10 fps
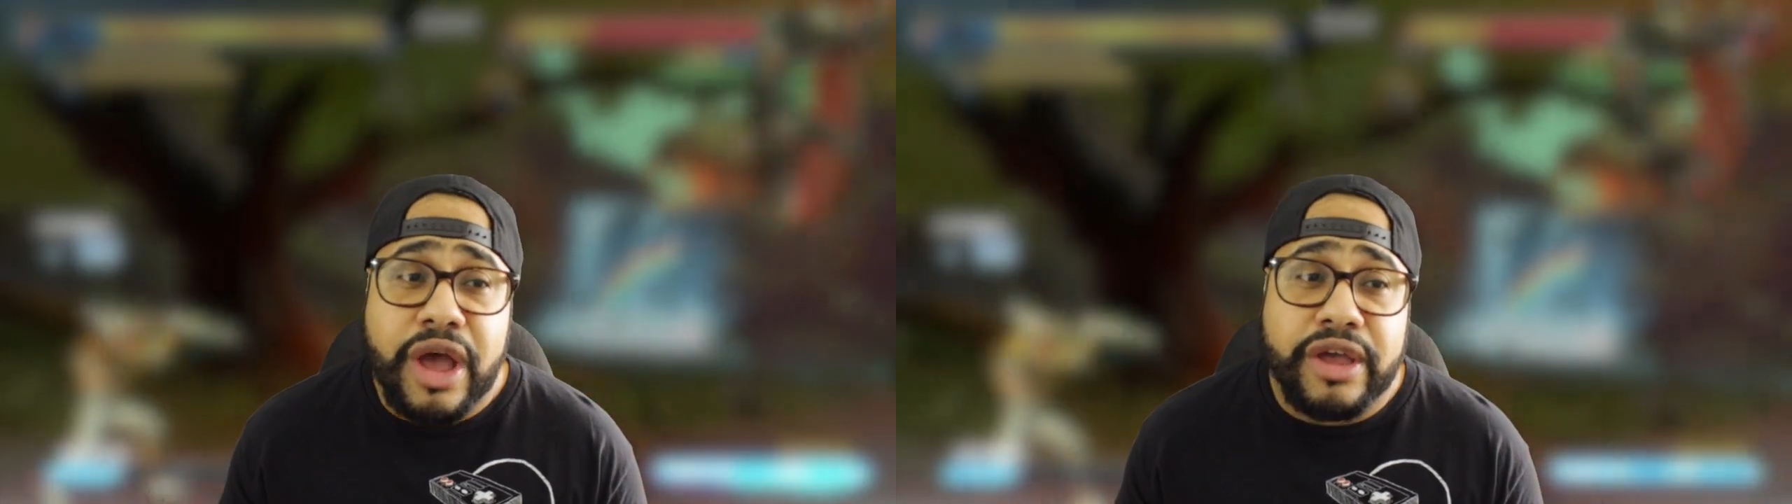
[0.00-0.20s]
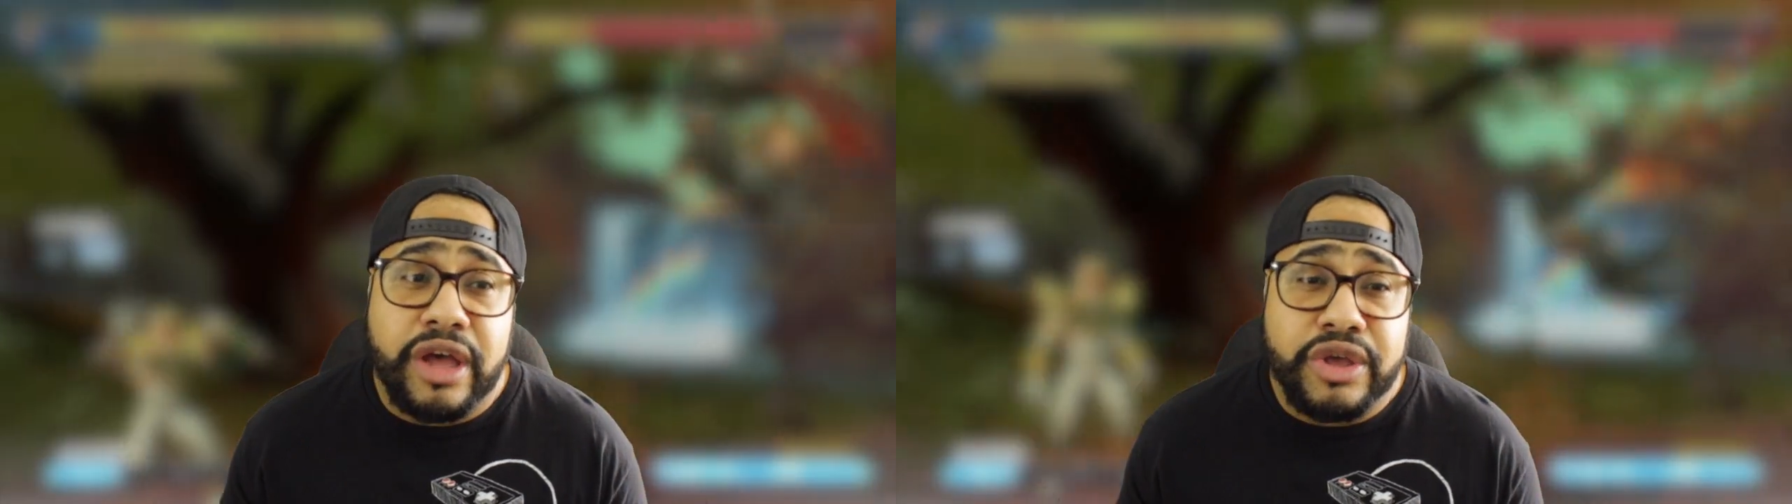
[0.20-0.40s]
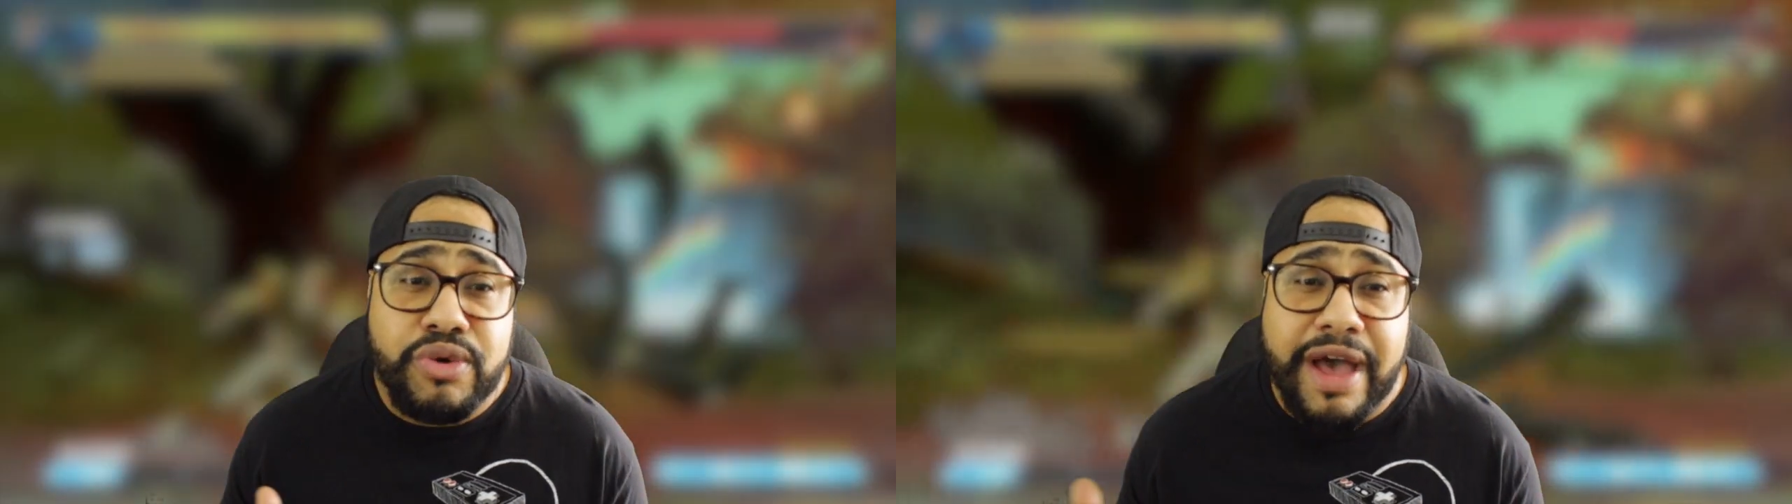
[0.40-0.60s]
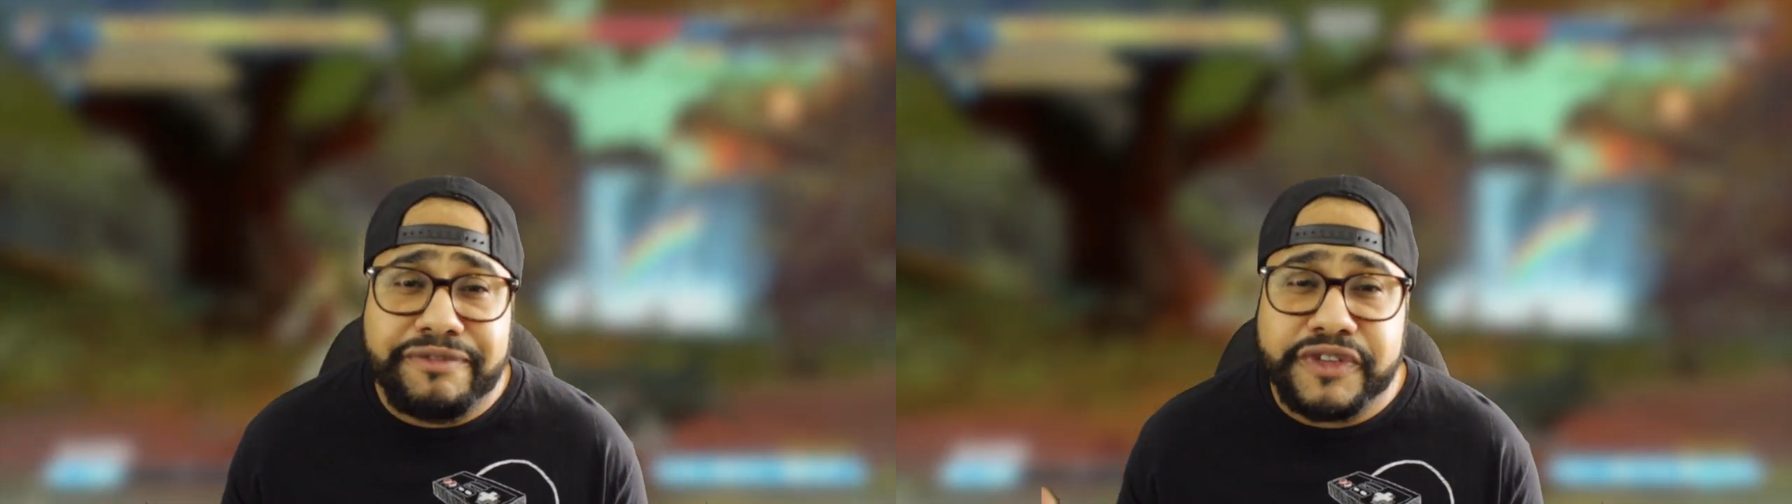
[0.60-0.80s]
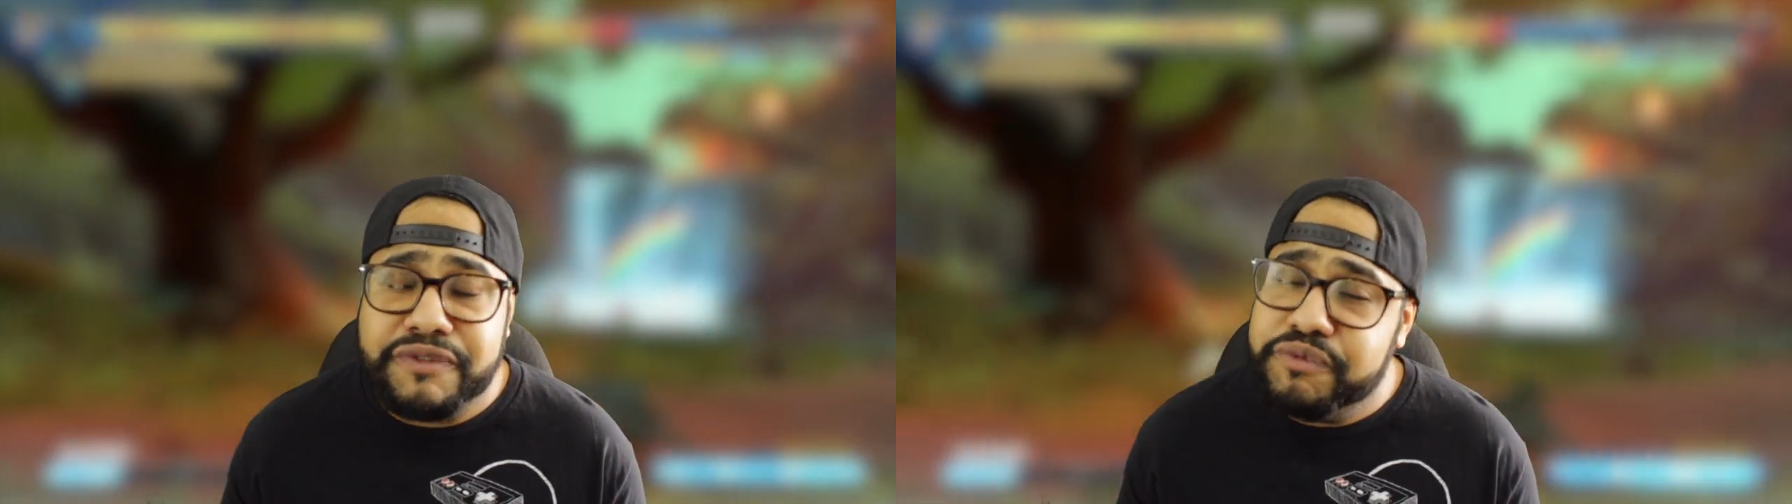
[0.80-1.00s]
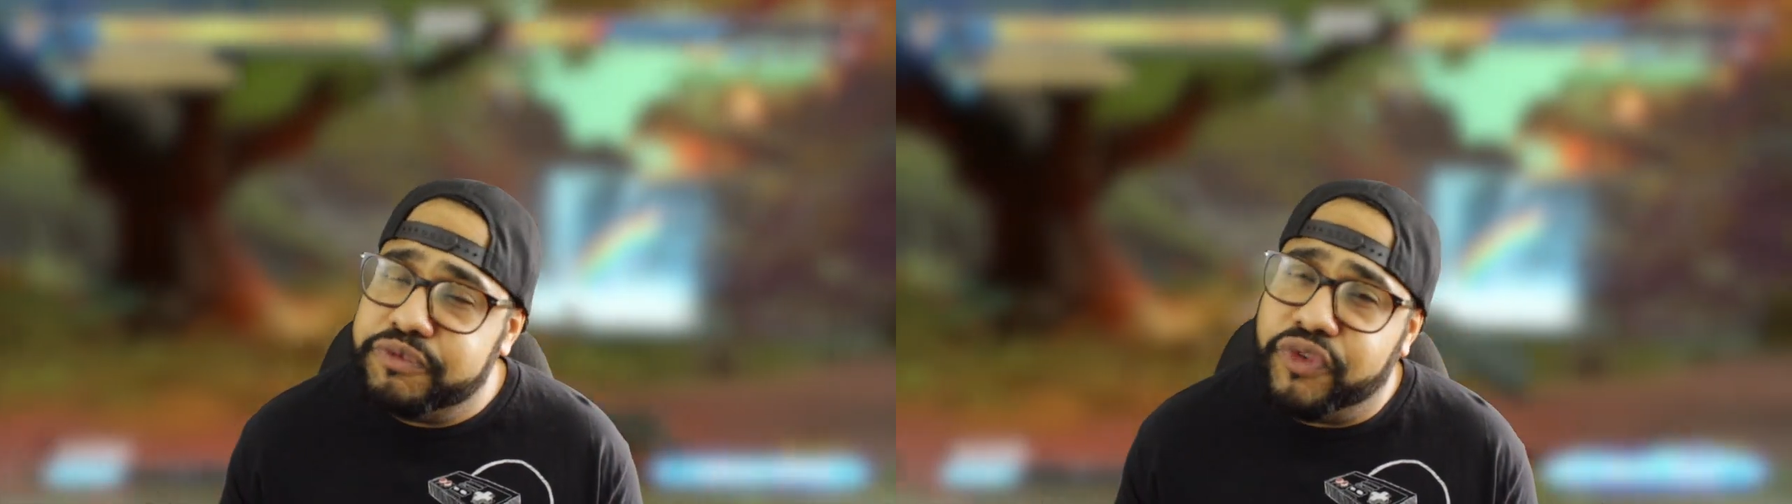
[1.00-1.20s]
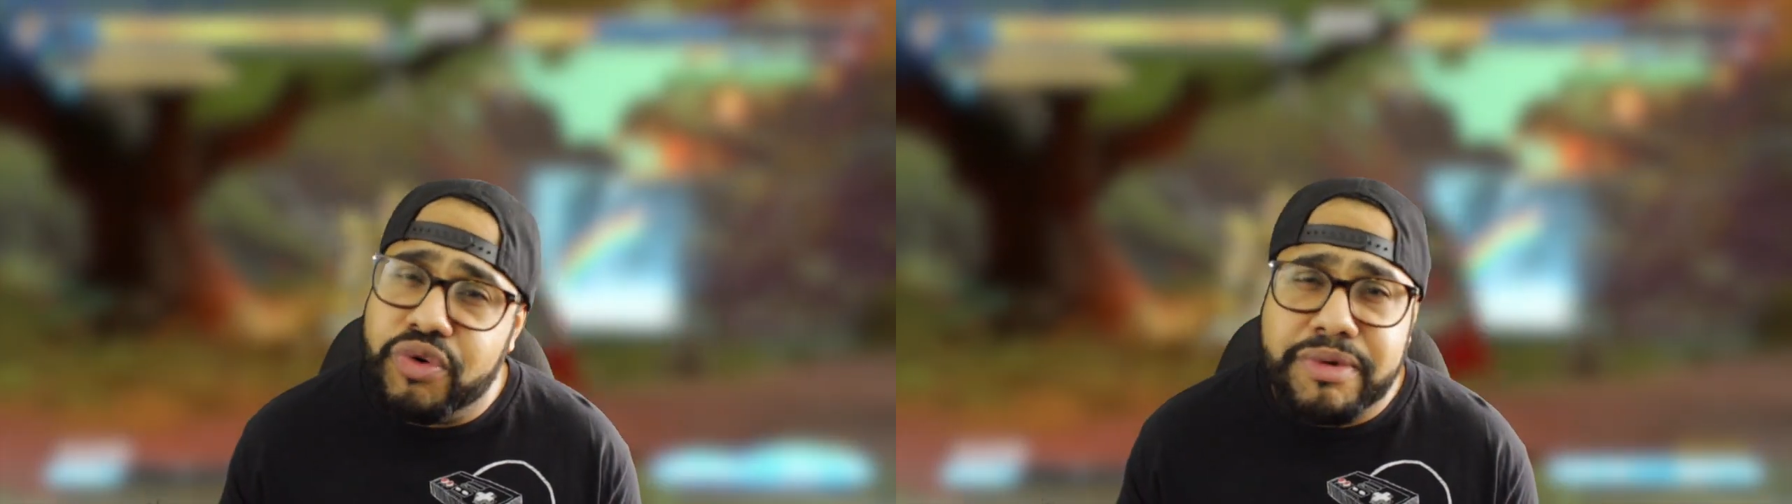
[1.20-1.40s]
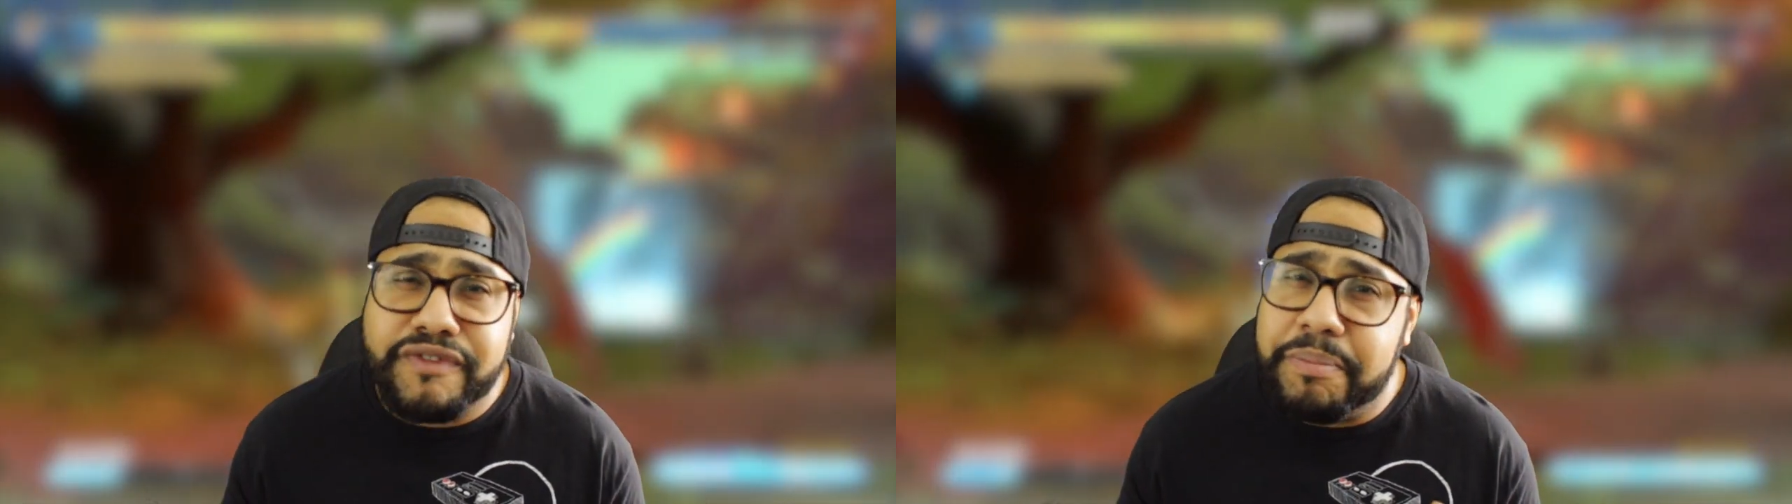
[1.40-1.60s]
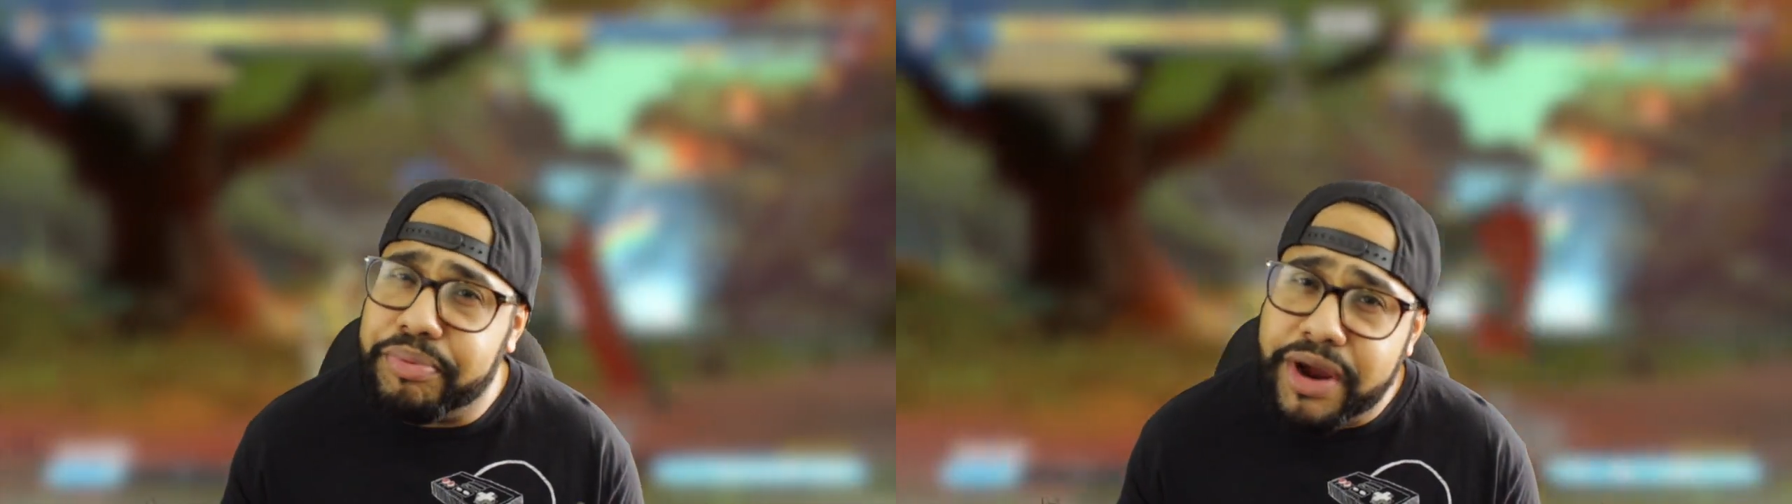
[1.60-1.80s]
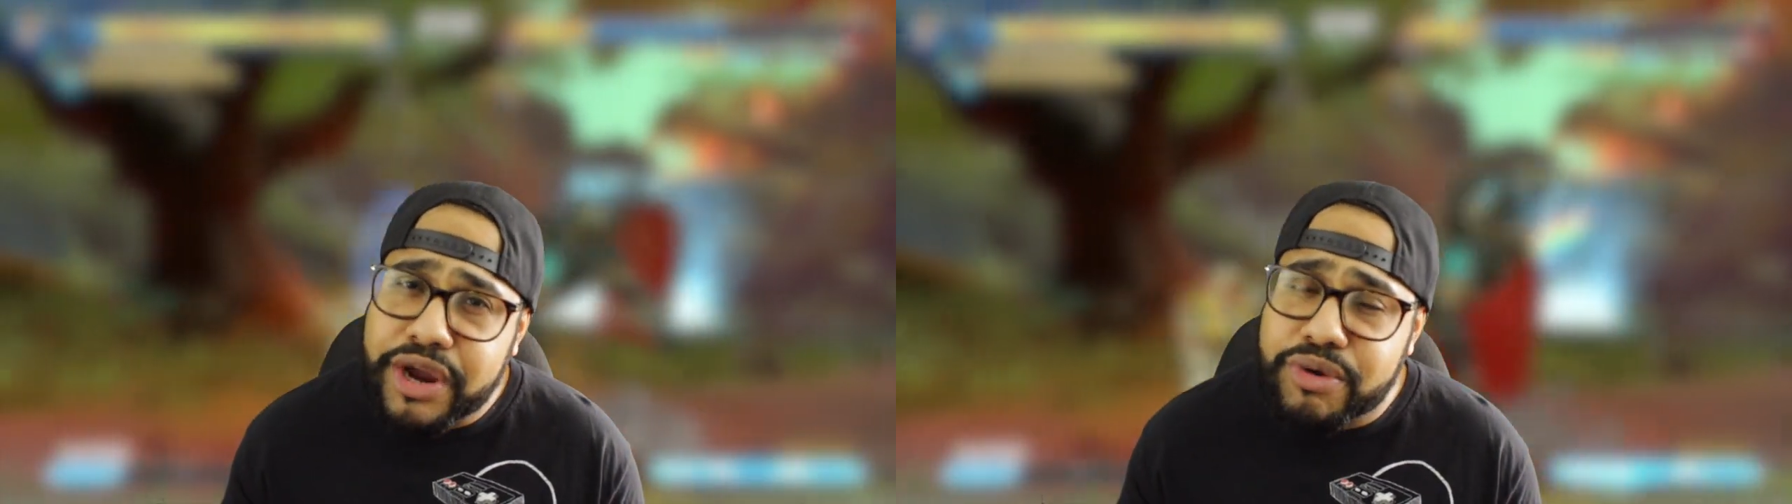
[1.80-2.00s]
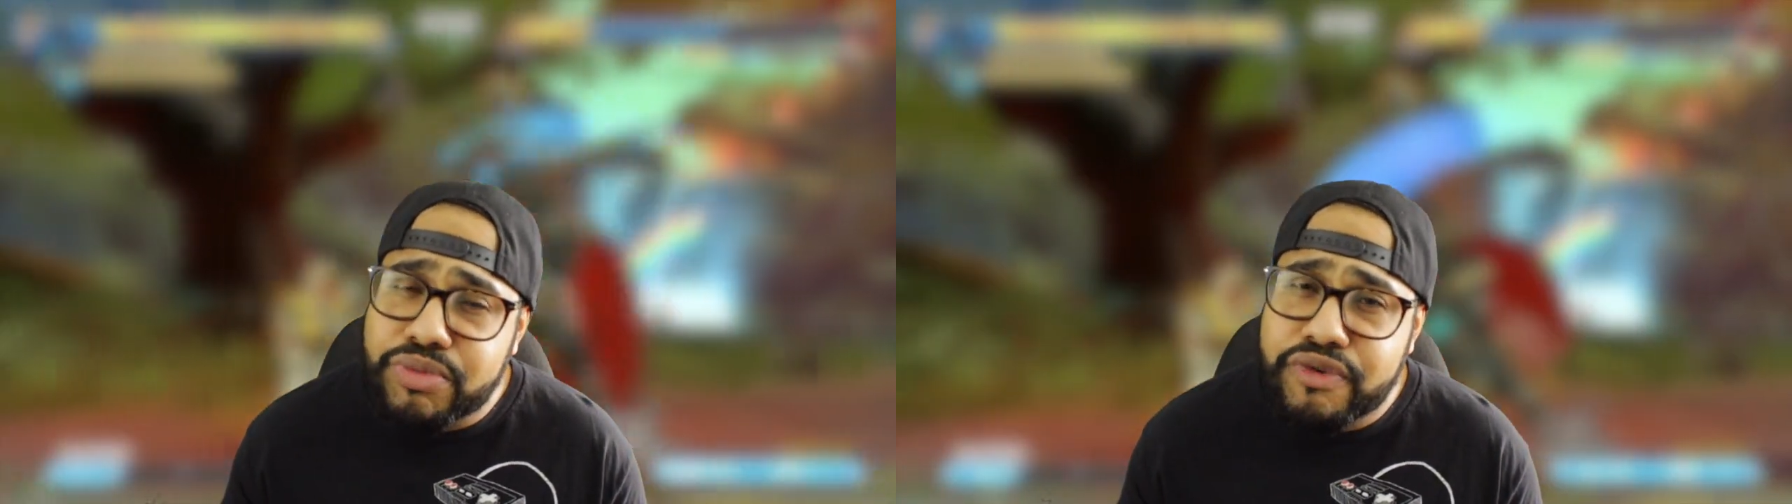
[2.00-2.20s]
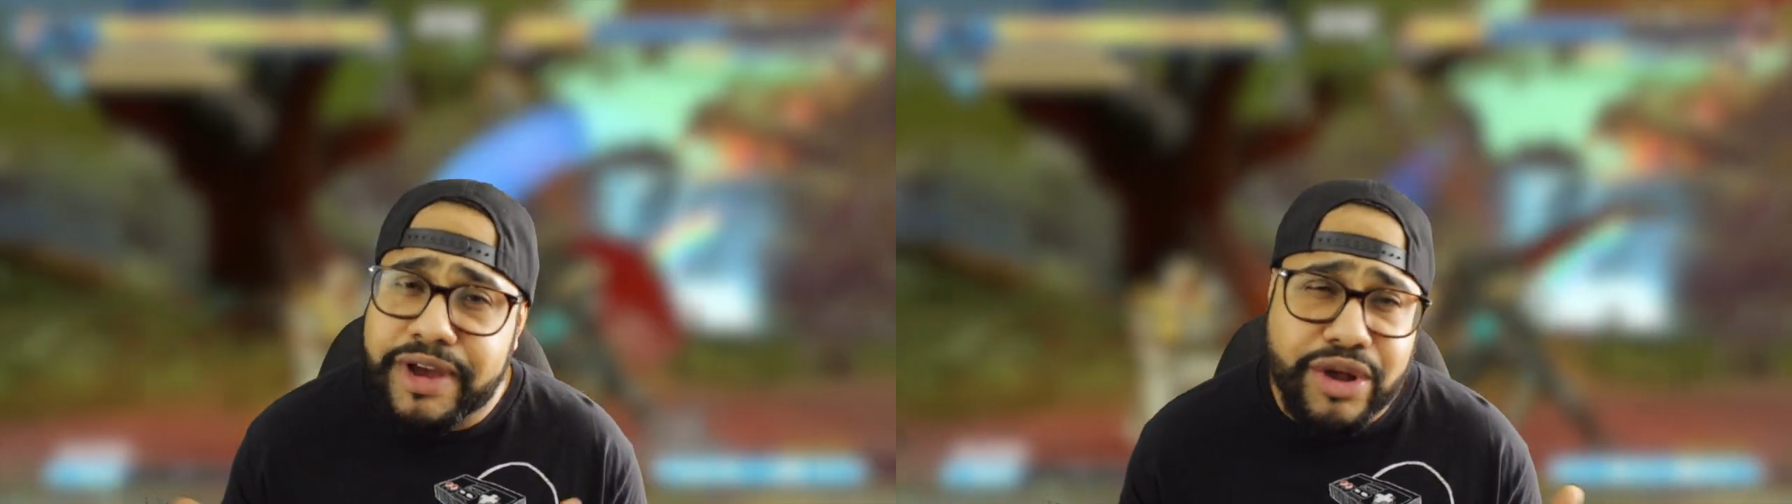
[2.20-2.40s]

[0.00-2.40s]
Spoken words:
You have some form of a breaker move.